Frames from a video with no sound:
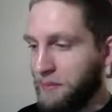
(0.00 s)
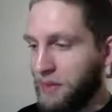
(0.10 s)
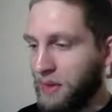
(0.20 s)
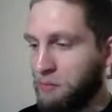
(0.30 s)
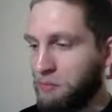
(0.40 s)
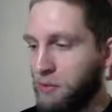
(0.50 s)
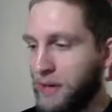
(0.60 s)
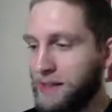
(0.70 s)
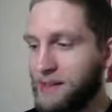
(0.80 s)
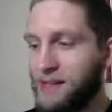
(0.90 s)

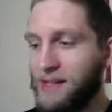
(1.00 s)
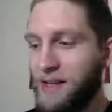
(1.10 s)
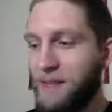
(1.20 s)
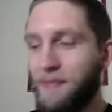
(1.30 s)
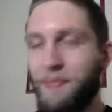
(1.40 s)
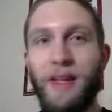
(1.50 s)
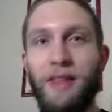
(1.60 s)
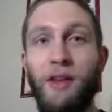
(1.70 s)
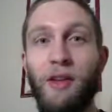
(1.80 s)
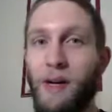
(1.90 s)
Roxy,
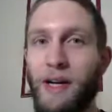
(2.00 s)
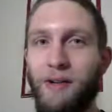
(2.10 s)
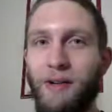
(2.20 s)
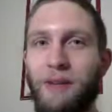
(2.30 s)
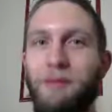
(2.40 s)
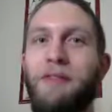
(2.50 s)
the Rockruff.